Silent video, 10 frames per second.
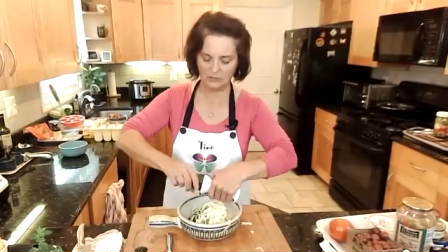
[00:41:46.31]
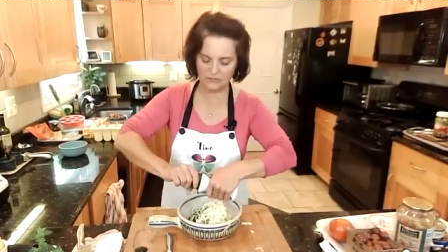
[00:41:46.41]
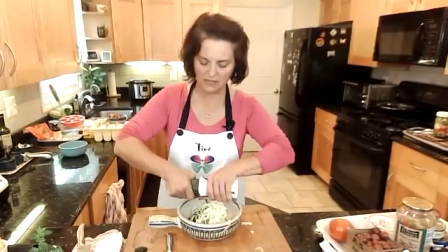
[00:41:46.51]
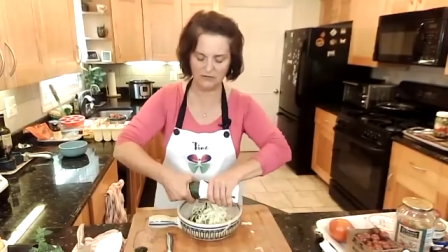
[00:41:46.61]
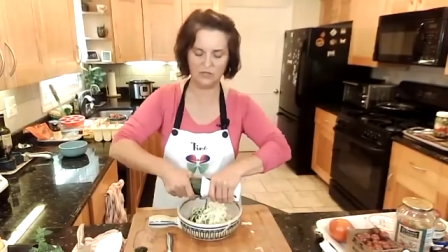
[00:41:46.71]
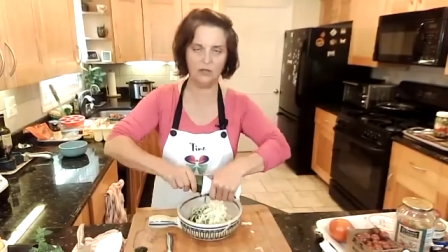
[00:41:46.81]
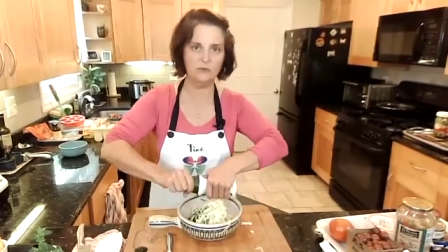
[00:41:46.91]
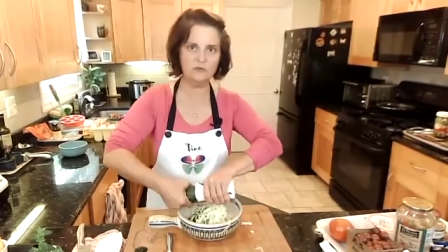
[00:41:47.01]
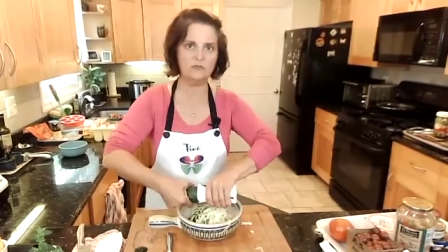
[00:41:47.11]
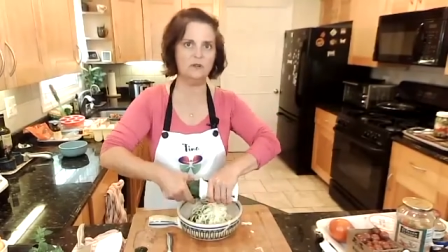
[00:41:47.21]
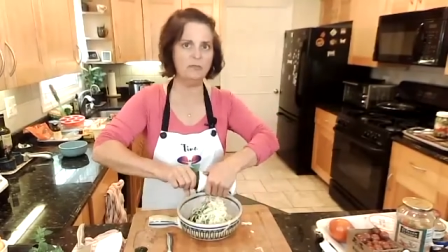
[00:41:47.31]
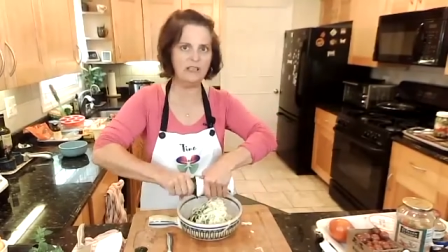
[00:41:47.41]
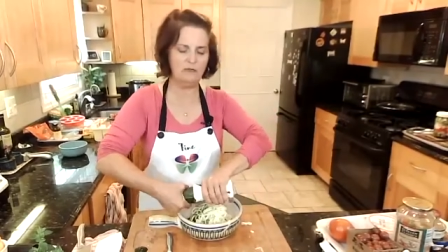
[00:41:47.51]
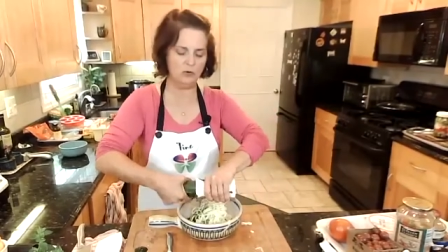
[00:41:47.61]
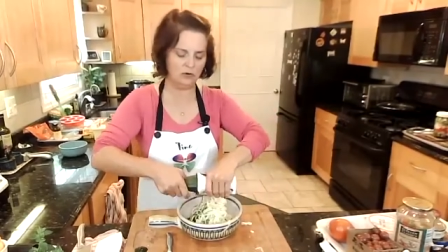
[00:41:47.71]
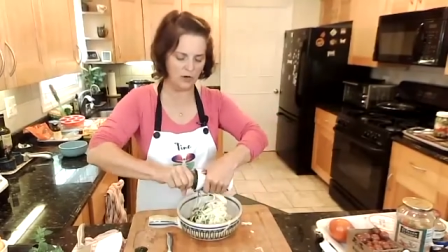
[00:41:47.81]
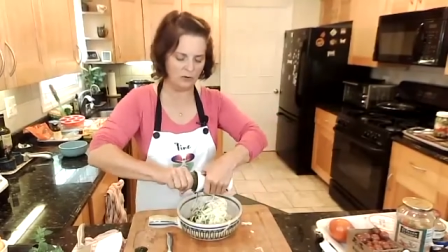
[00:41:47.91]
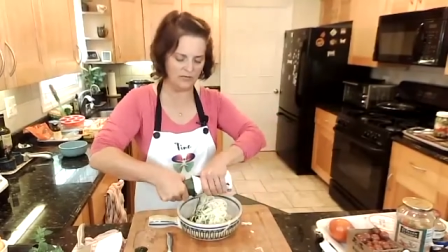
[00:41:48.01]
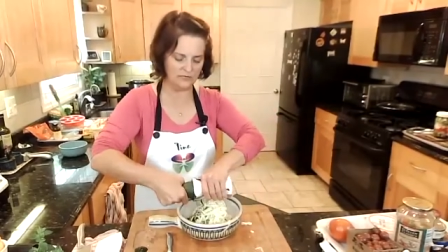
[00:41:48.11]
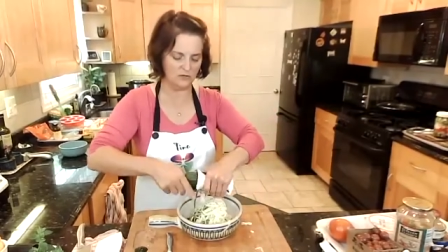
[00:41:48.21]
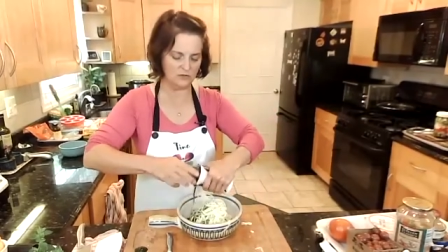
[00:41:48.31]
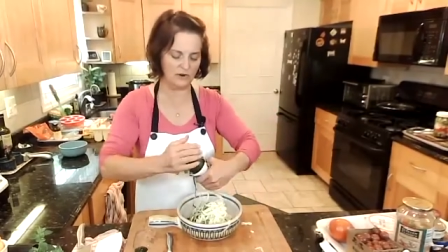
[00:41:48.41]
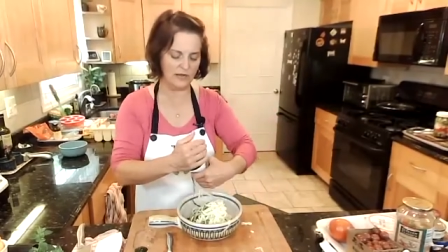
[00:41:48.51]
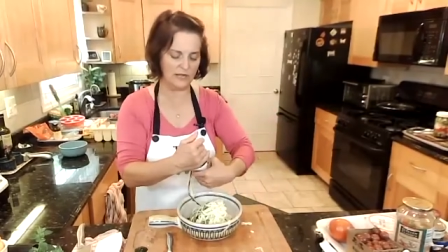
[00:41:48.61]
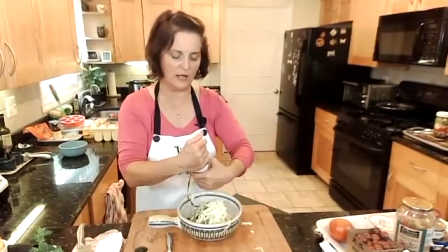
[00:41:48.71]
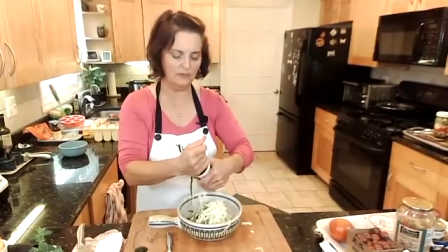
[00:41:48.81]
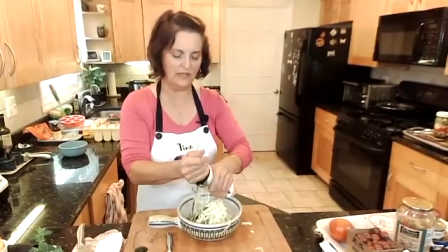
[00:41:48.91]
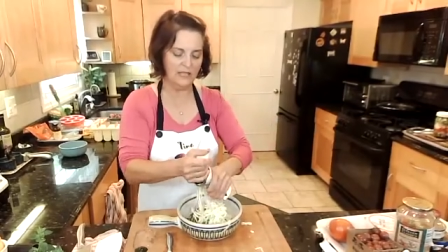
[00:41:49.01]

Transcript: I'm telling you, I'm using all my forearm muscles right now.